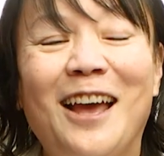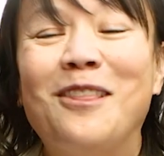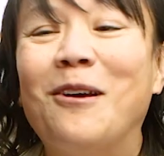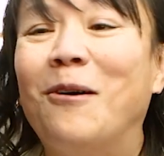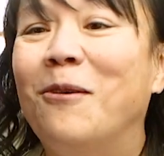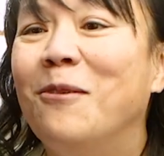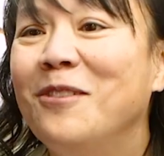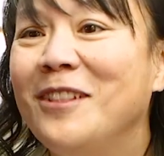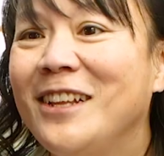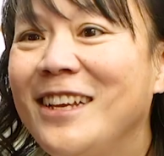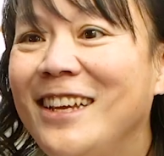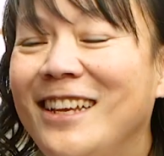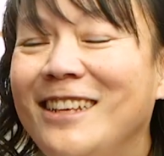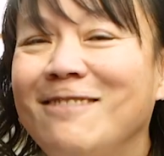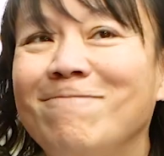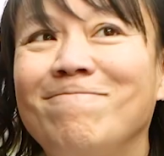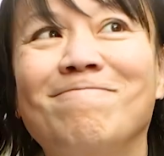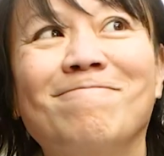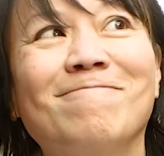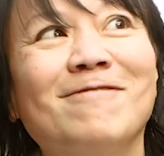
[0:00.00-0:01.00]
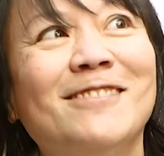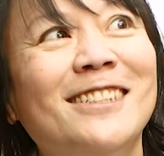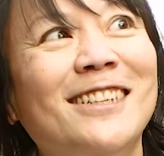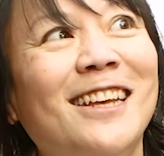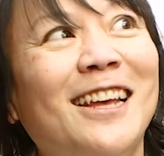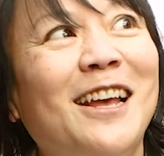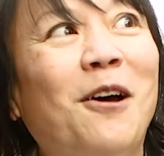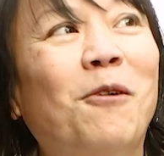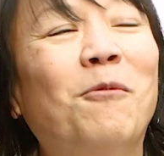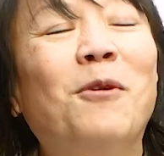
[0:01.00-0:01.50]

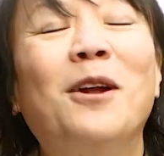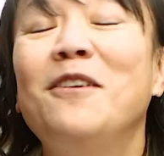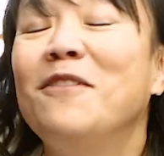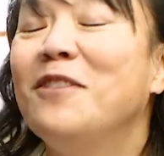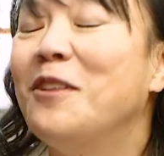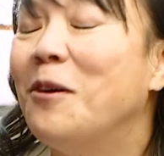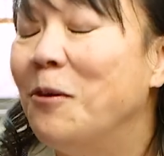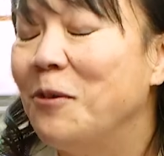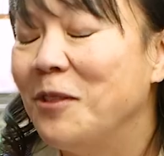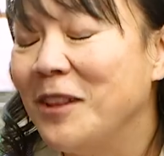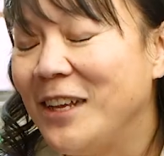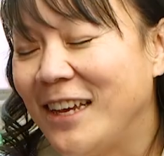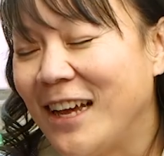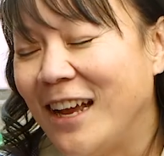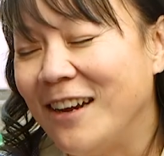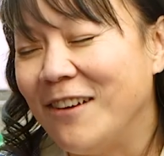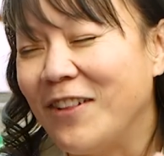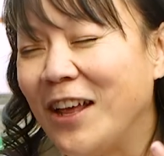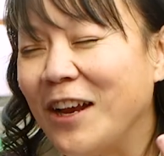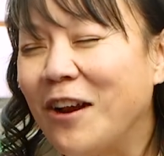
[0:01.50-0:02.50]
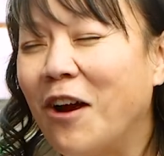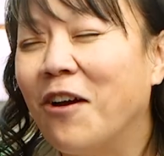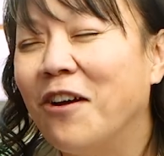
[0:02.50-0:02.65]
one of the only kind of like